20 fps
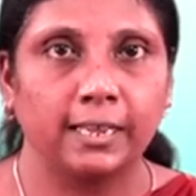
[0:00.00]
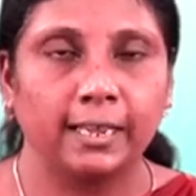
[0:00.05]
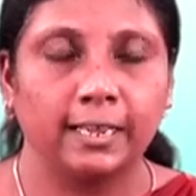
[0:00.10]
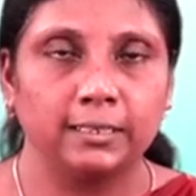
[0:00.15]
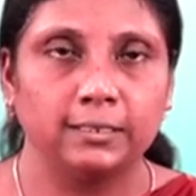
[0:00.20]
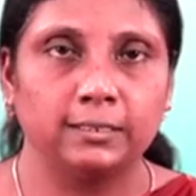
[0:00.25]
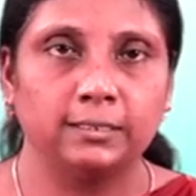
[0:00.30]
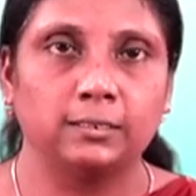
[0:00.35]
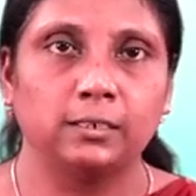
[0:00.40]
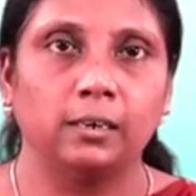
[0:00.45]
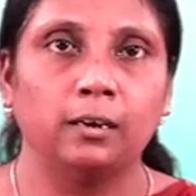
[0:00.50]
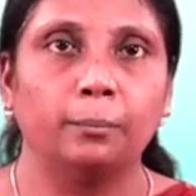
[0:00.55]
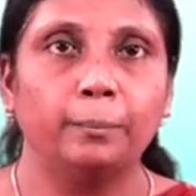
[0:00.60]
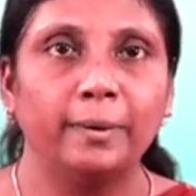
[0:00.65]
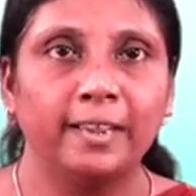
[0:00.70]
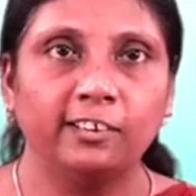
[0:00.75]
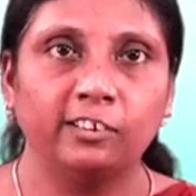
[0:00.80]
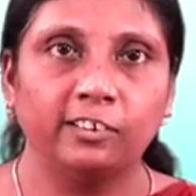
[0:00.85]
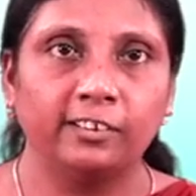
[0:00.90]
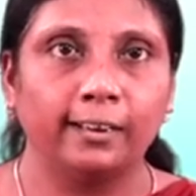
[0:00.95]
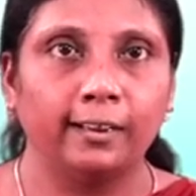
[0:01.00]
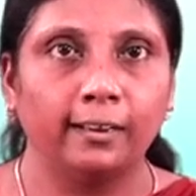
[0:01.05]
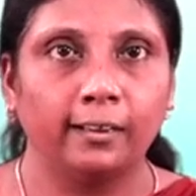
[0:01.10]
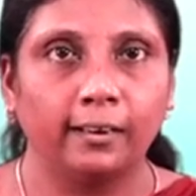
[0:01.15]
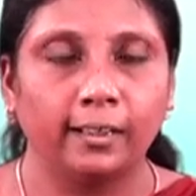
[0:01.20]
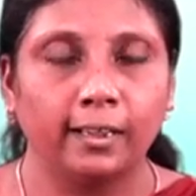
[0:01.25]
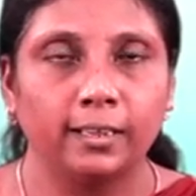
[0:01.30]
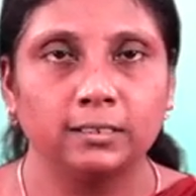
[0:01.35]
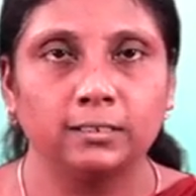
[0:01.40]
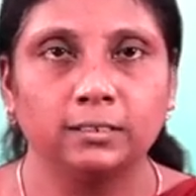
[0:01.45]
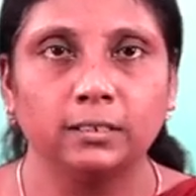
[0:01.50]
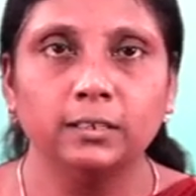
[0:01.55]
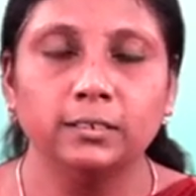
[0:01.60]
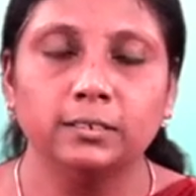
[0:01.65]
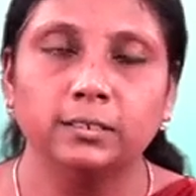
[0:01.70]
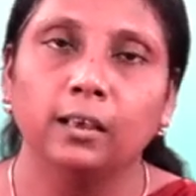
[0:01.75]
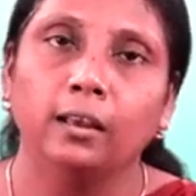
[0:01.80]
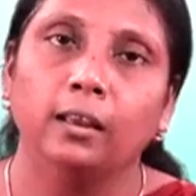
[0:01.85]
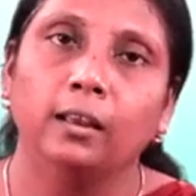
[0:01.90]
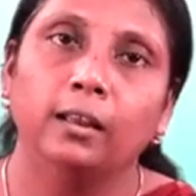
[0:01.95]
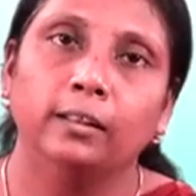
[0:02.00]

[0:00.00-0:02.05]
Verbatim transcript: as uh, meat tenderizers,